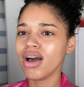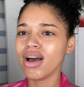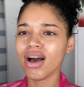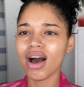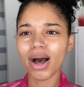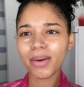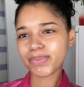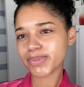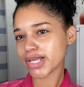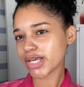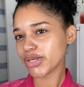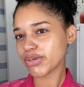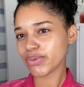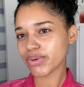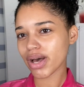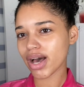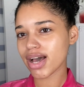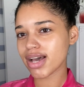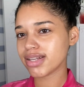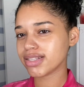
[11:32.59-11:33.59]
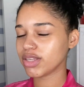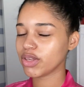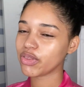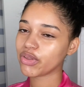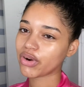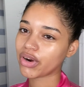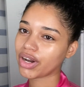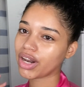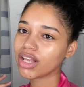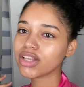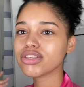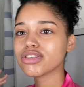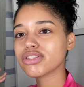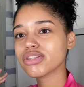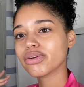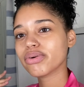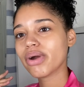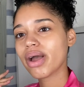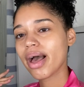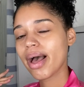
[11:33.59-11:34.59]
update you guys either on
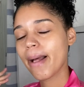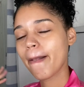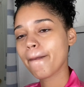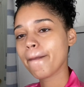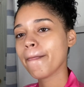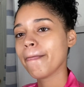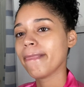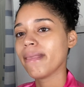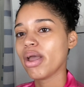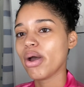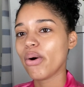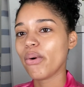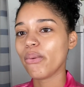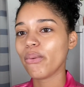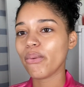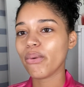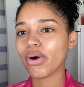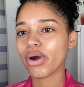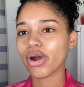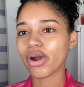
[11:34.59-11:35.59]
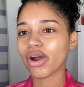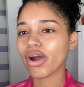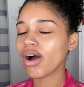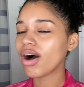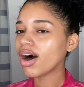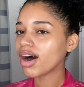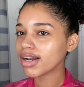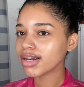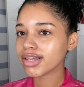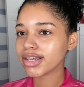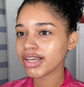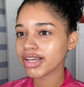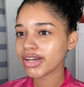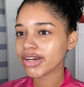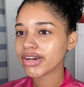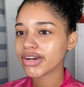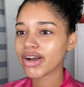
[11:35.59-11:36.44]
Instagram or on here.